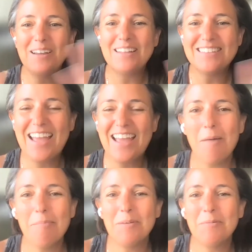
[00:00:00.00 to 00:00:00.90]
Wednesday,
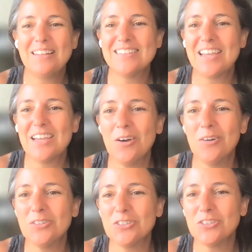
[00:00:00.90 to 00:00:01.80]
happy Wednesday.
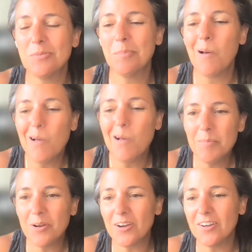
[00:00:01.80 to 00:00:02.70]
Coach
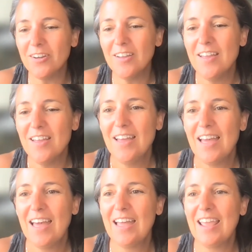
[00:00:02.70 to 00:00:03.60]
Palmer
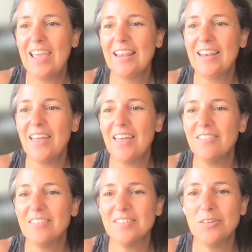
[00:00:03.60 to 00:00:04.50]
had
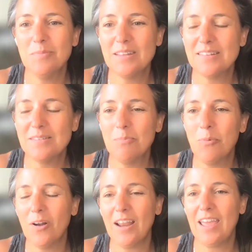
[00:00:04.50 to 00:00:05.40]
another Zoom this
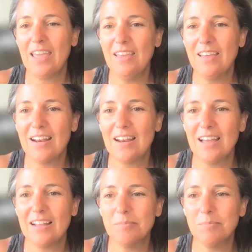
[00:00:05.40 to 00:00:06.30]
morning, kind of
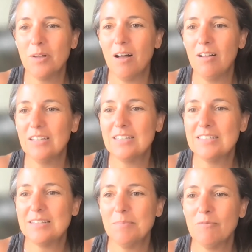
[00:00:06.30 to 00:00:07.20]
got called into
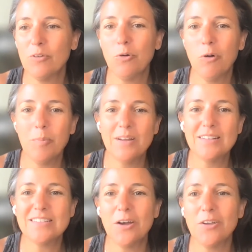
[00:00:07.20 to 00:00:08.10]
something for
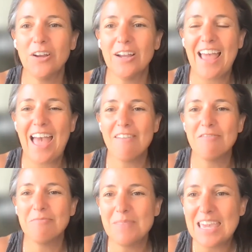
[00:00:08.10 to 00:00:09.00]
corporate. So you're going to
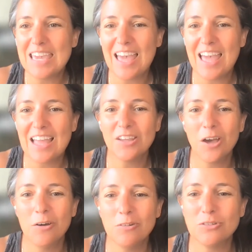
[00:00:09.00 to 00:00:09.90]
have me and
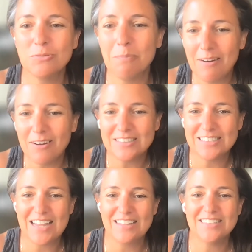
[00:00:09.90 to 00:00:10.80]
Coach Myra
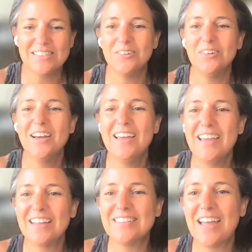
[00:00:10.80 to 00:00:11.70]
today. So
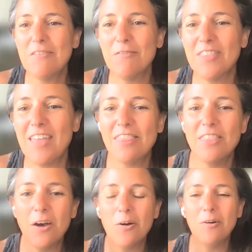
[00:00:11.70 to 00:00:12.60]
excited for that.
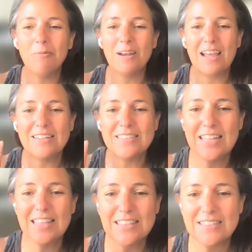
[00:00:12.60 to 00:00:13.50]
Though when I
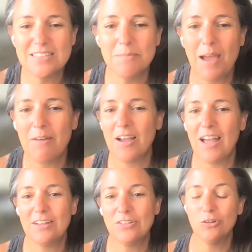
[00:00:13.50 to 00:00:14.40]
sent this to
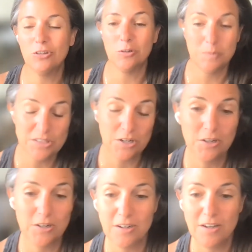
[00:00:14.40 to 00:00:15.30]
Myra, I told her it was
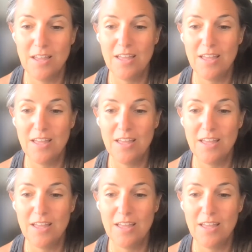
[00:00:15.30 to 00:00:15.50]
her